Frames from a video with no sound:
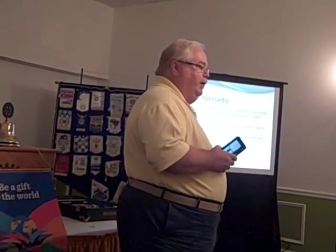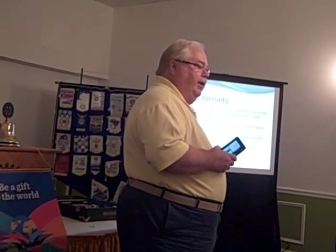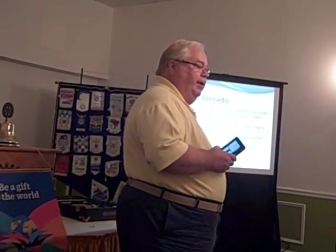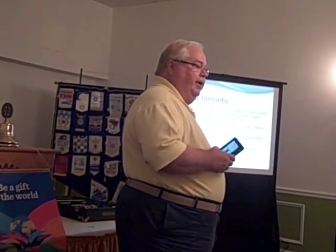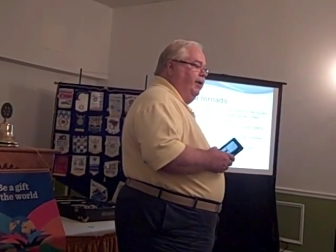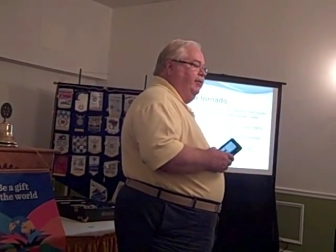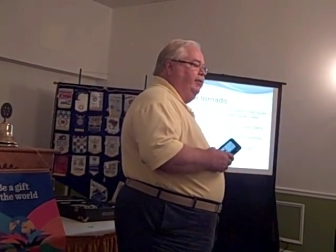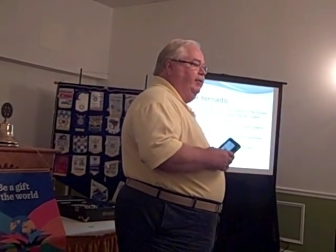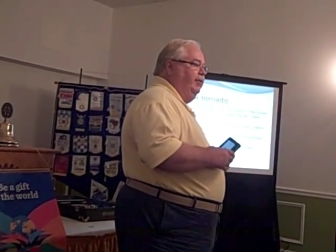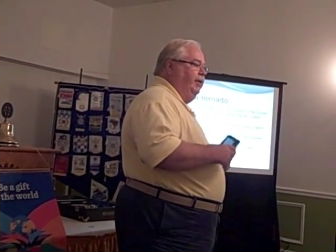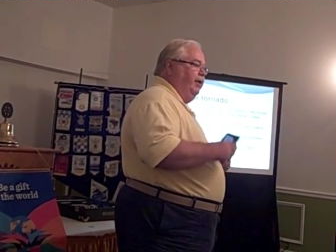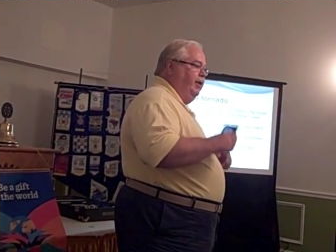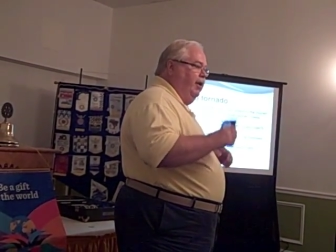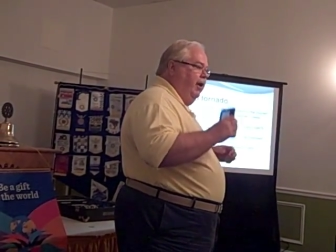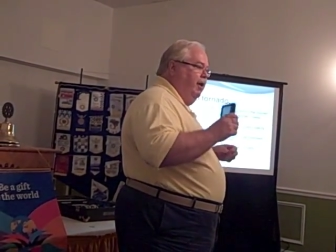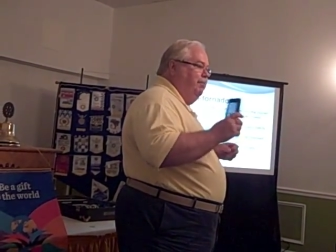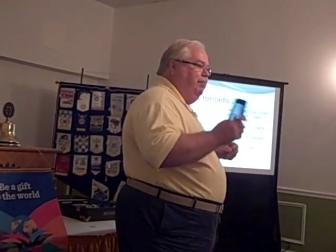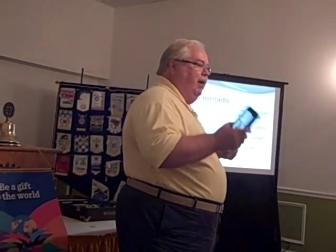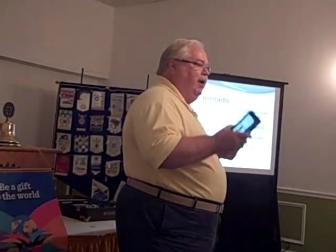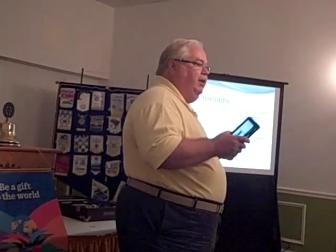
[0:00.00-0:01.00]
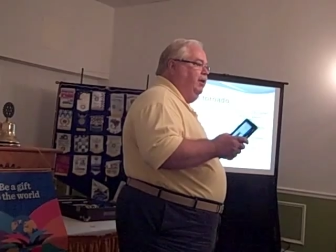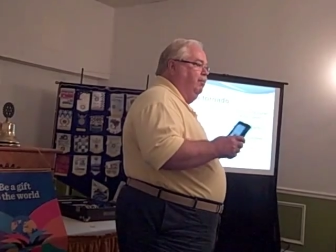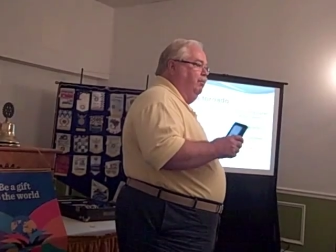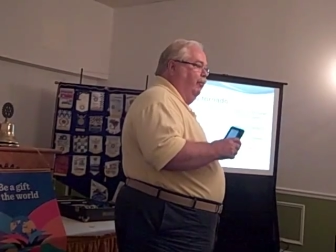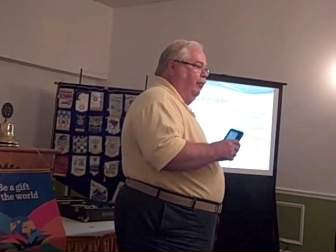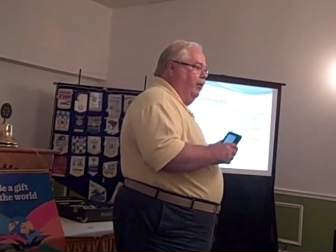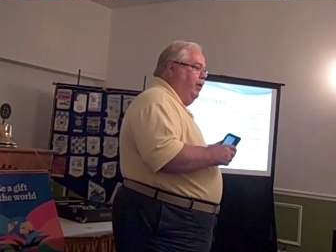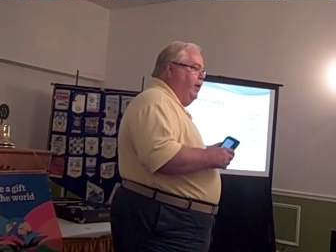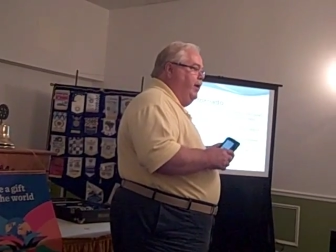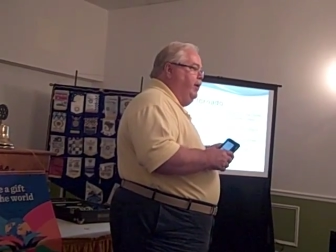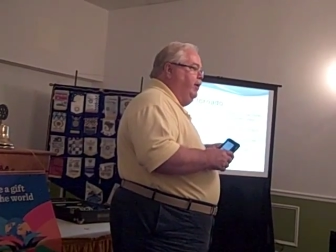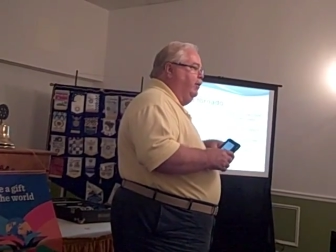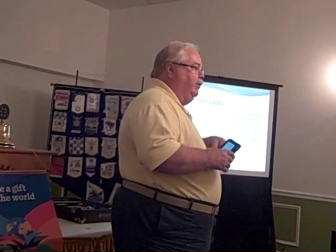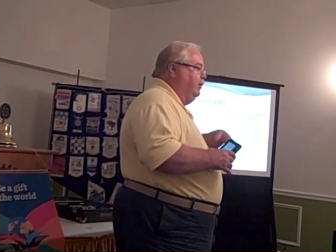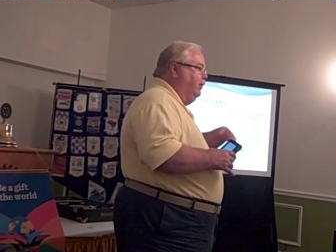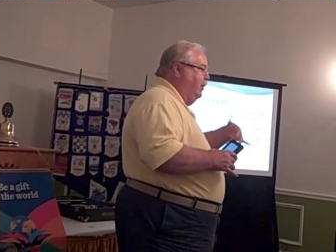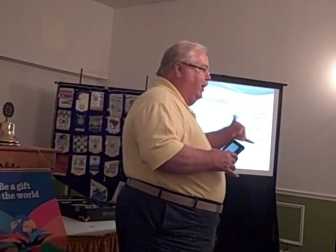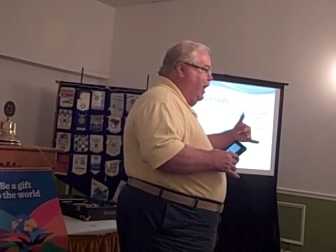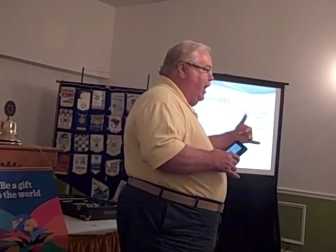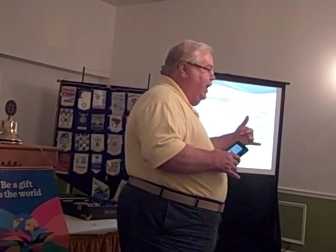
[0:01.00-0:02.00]
getting cut by debris or
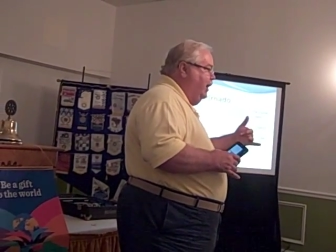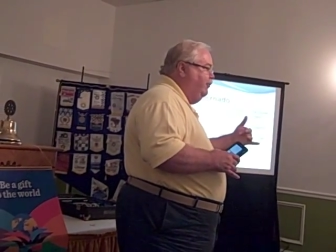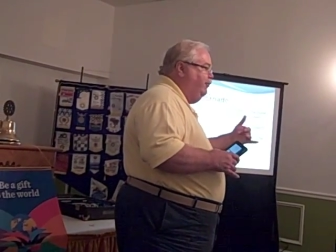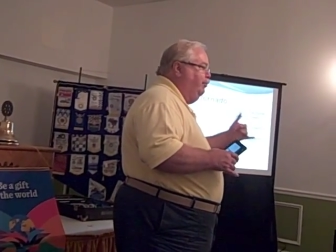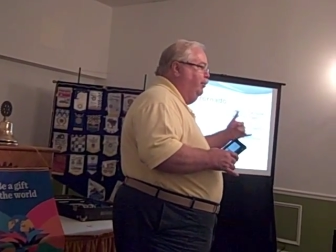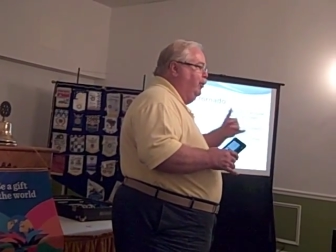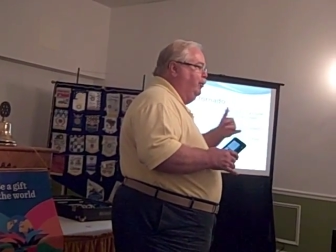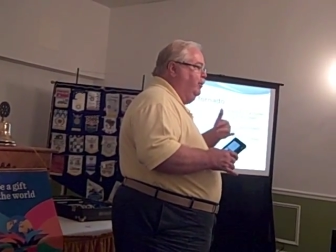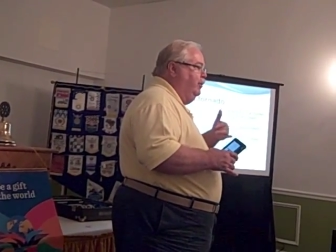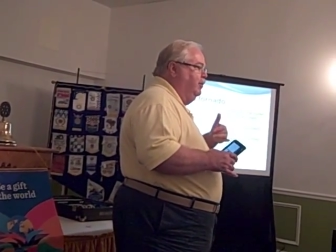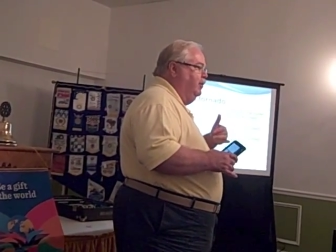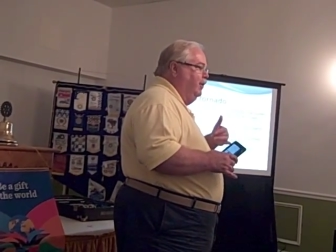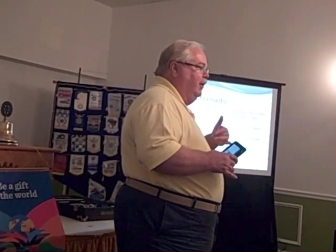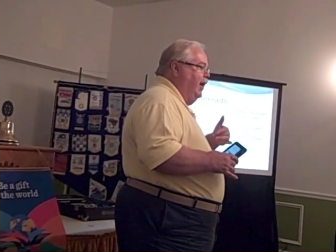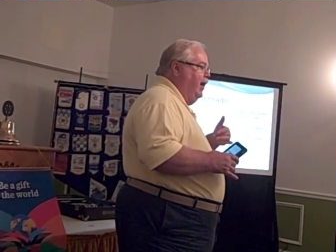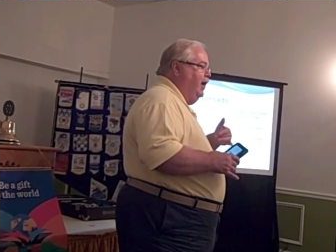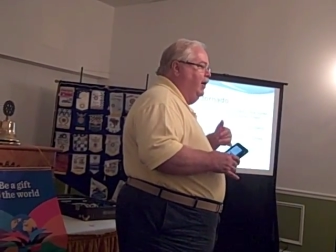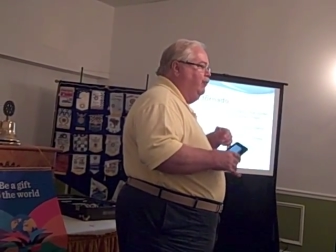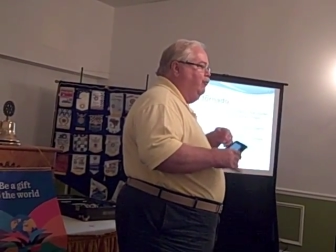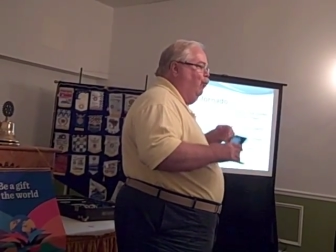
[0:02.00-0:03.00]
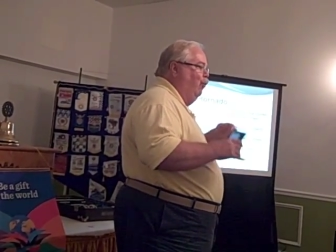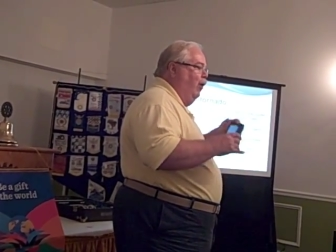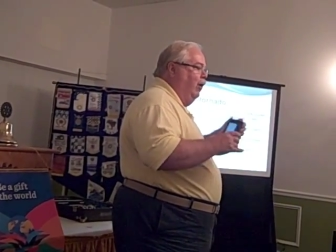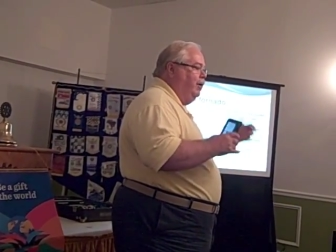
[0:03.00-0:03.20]
glass, broken glass,